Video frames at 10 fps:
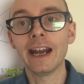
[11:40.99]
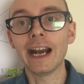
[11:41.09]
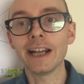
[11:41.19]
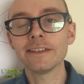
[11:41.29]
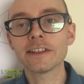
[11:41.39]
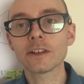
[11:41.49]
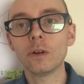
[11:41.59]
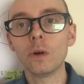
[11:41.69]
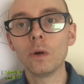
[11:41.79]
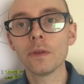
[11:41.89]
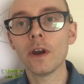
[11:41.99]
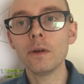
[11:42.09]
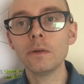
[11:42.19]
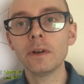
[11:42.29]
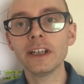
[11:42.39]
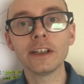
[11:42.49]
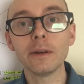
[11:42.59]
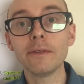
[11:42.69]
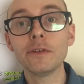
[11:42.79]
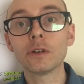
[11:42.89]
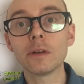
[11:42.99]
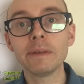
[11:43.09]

And although, if you're a